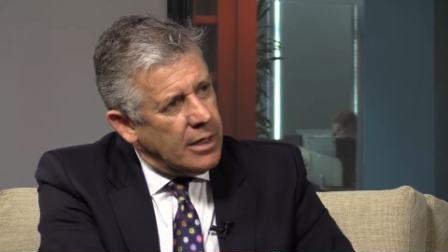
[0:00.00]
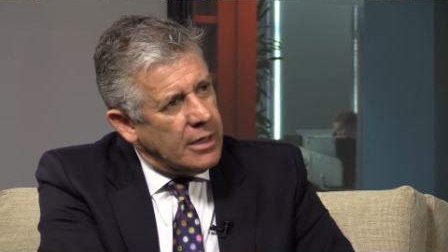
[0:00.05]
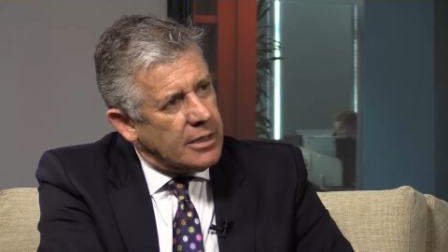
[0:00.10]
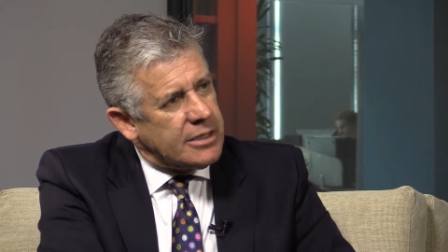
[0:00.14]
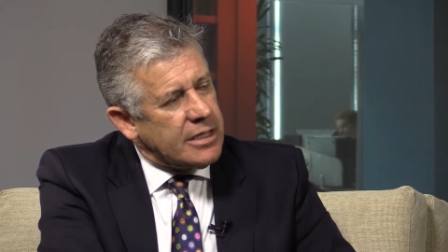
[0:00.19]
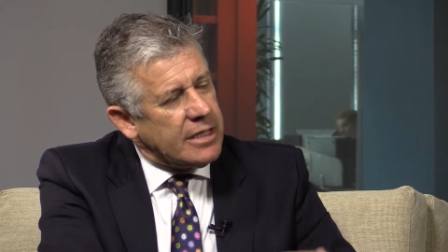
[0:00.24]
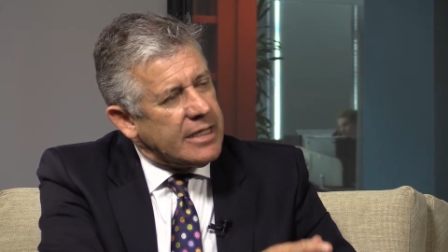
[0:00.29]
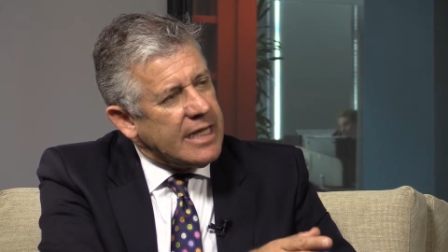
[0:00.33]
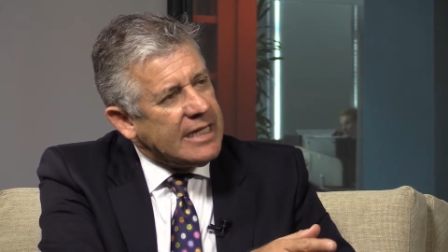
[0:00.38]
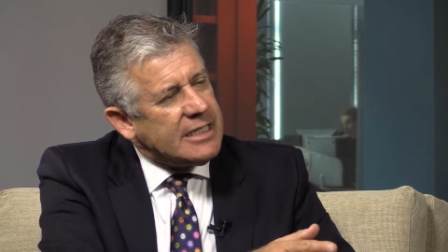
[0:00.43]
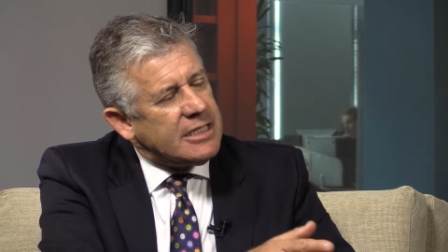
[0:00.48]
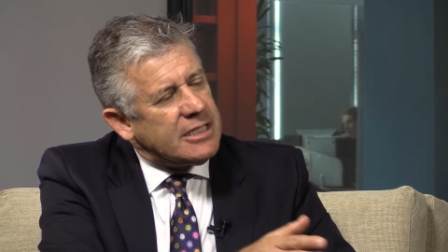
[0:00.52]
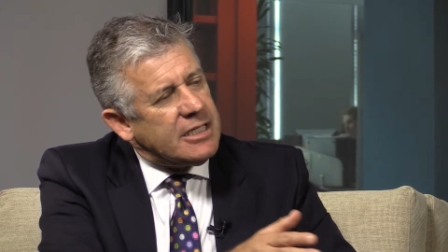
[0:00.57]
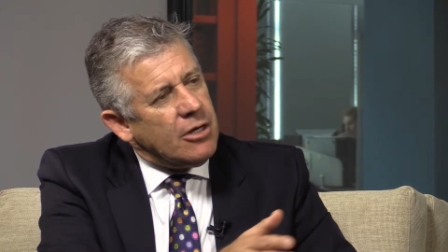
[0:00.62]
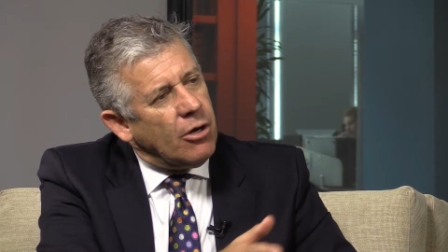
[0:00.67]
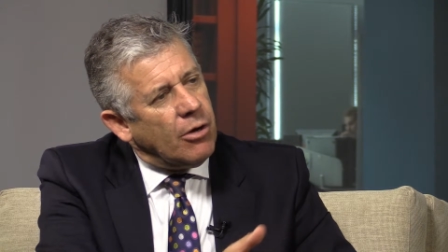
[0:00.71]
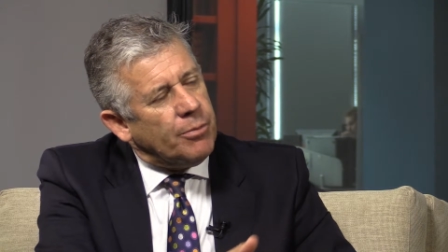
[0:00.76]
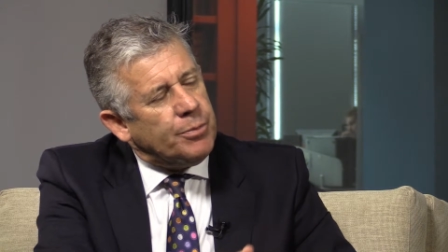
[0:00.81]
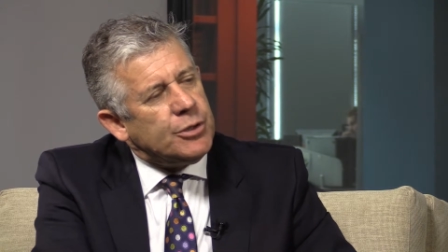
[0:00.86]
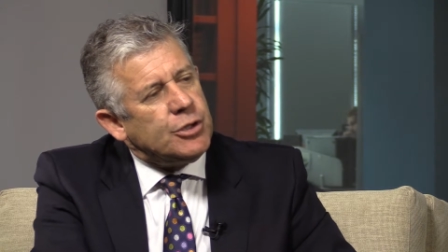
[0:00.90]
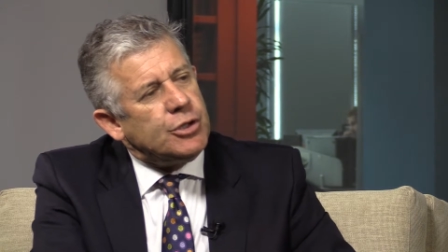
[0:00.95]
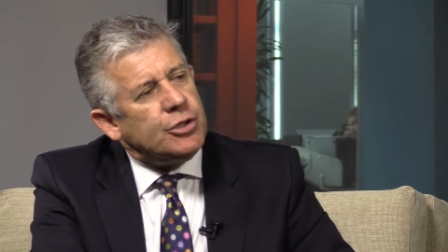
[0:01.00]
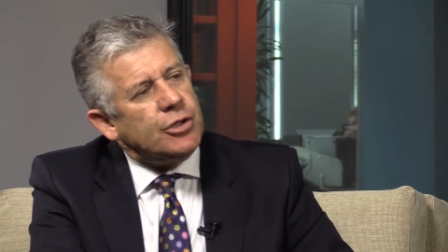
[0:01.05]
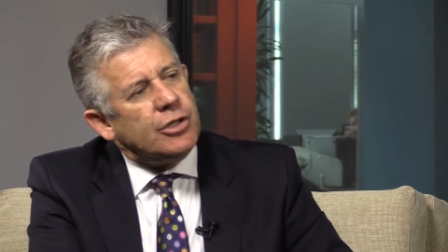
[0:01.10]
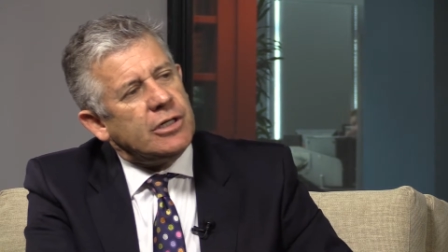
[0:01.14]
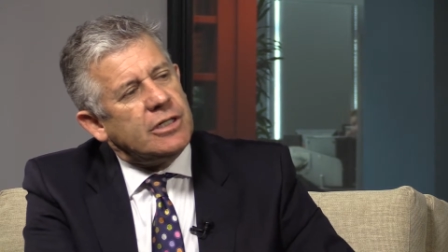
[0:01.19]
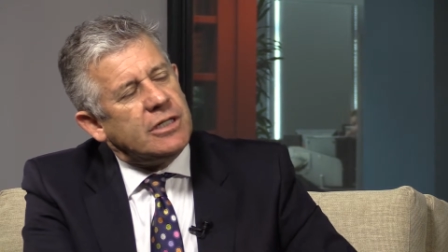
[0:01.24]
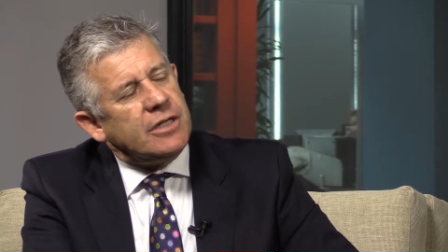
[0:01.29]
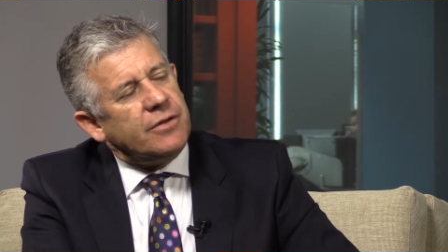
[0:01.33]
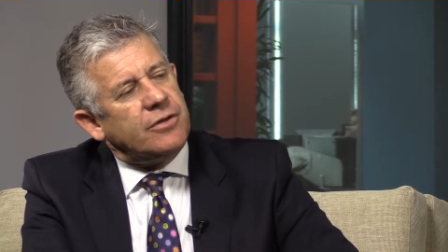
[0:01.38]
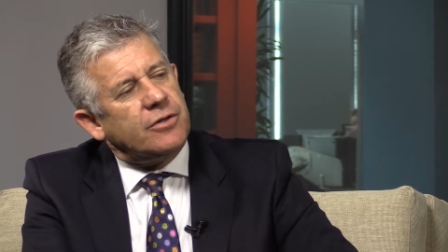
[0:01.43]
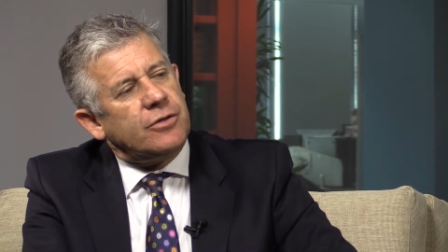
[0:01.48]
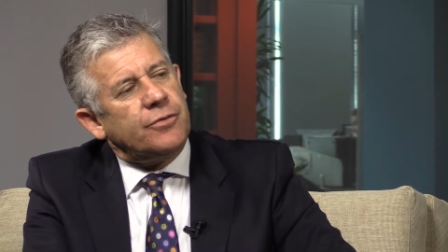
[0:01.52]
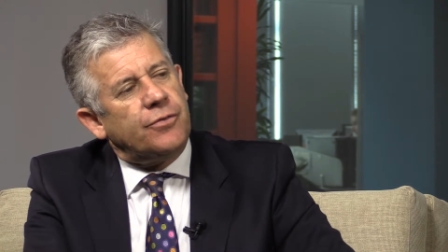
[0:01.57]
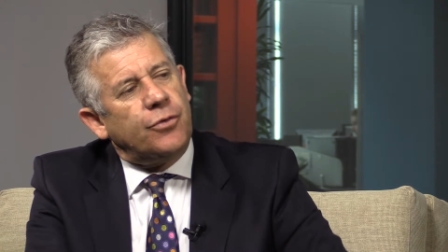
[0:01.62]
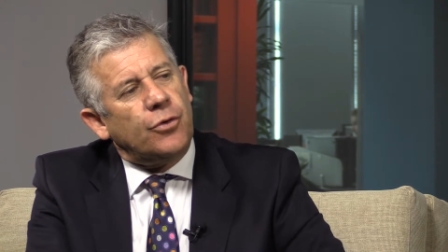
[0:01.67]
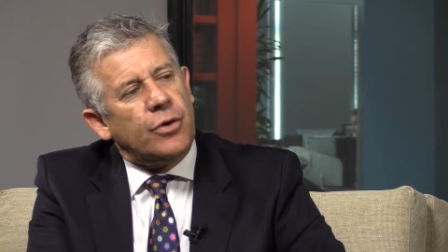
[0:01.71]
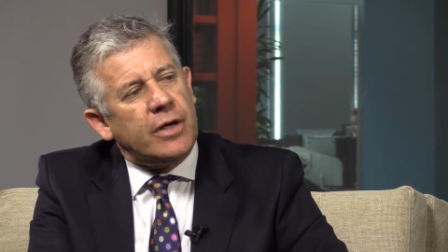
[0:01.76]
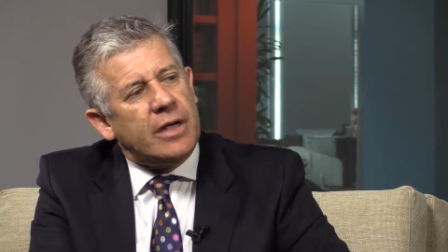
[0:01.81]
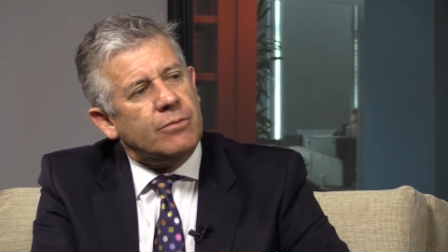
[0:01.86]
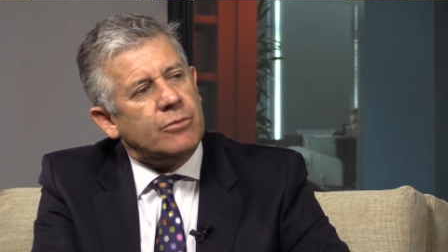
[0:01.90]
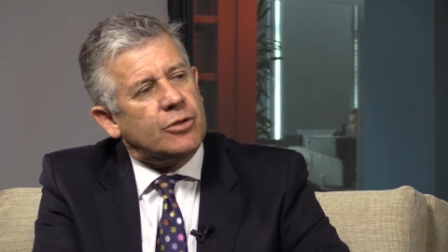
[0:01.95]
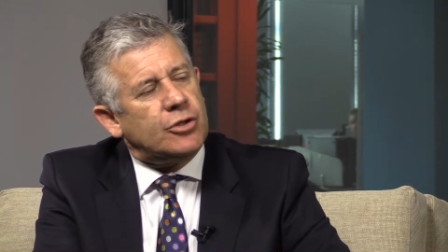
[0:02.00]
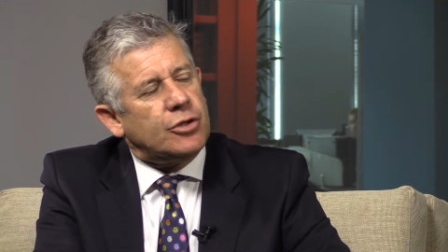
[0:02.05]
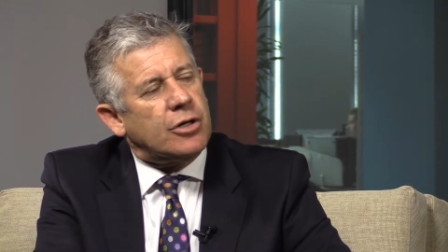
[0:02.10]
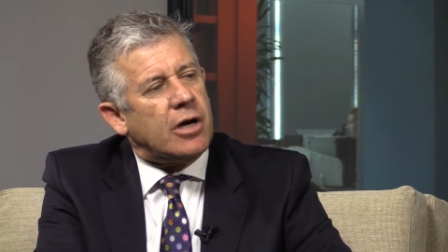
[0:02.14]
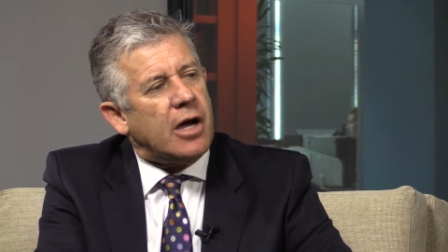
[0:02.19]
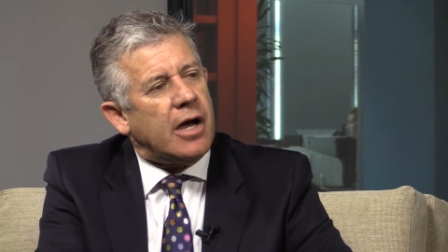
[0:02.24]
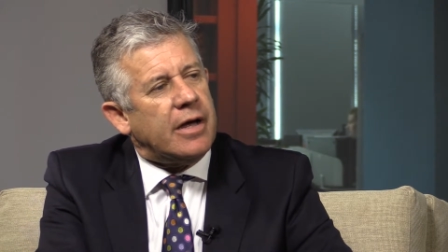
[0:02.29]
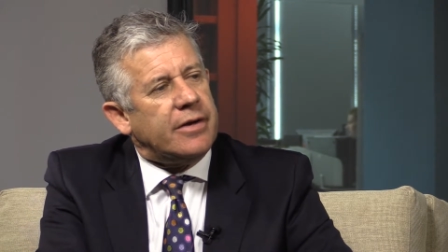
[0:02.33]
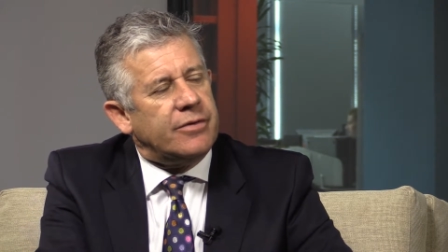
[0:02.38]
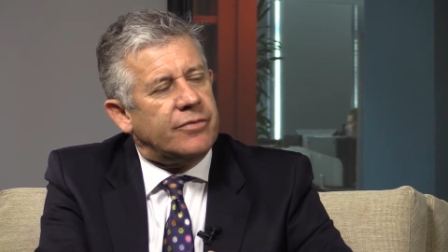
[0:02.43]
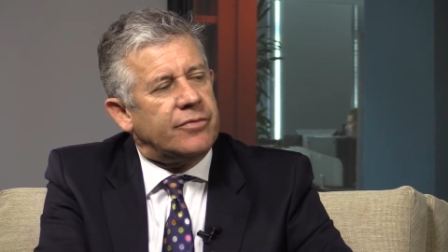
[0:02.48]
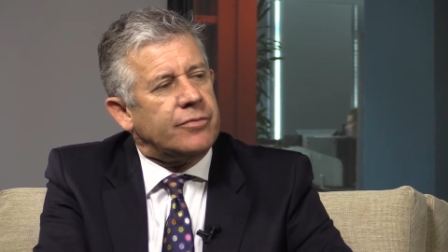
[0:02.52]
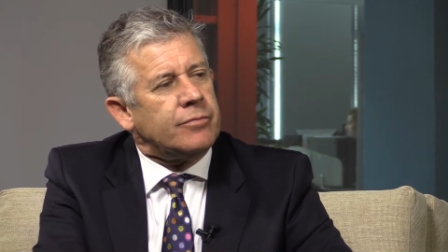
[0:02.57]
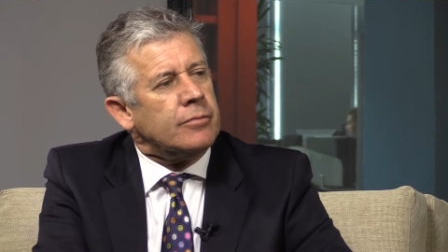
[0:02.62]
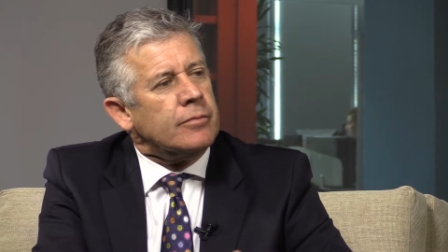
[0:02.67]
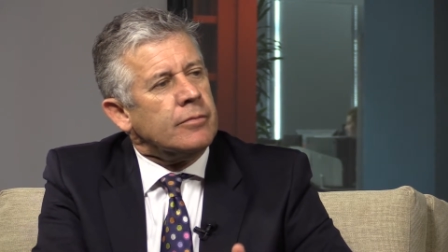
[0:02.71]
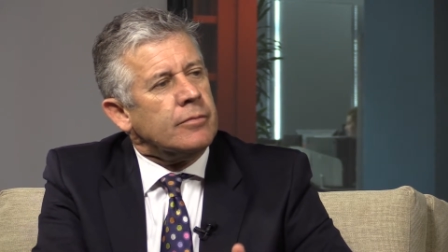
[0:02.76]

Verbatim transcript: So that's the opportunity to, for him to kind of